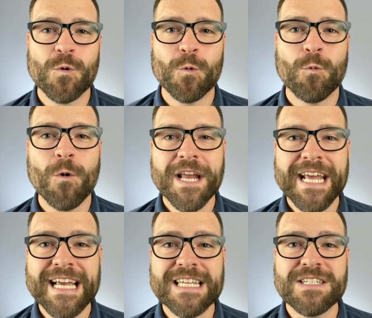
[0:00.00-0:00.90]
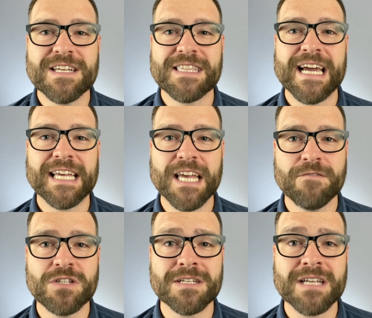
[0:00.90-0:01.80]
what is it that
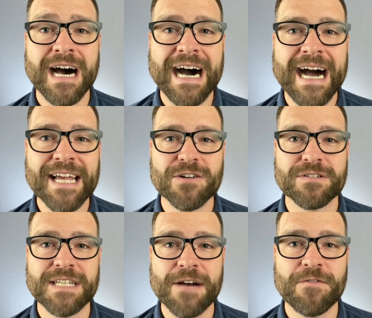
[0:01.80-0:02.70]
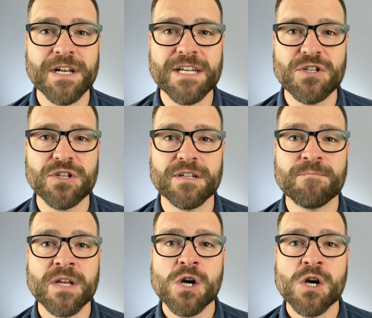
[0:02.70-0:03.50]
gives us higher definition?